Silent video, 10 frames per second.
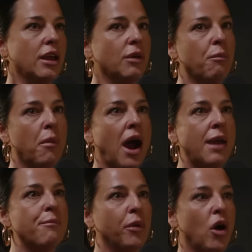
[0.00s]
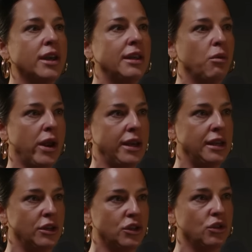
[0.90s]
My body went
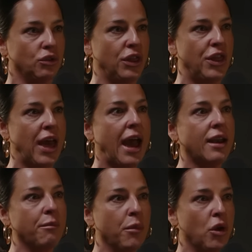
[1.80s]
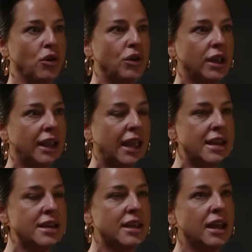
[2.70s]
into that mode
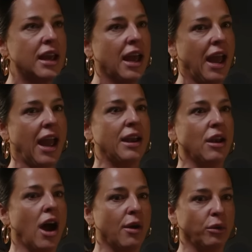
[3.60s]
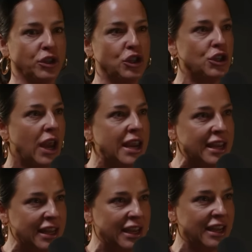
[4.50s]
again, and I was
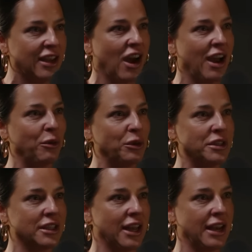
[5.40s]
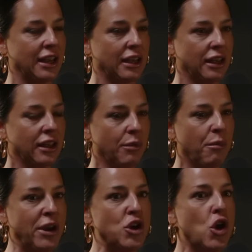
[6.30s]
shaky. I was like,
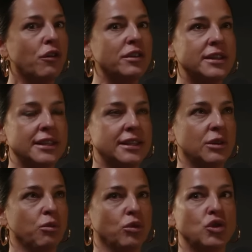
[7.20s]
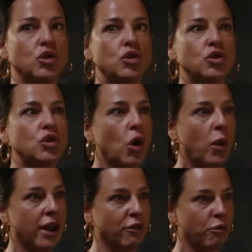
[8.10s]
my nervous system was
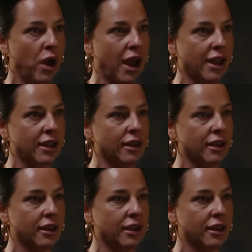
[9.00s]
so out of whack.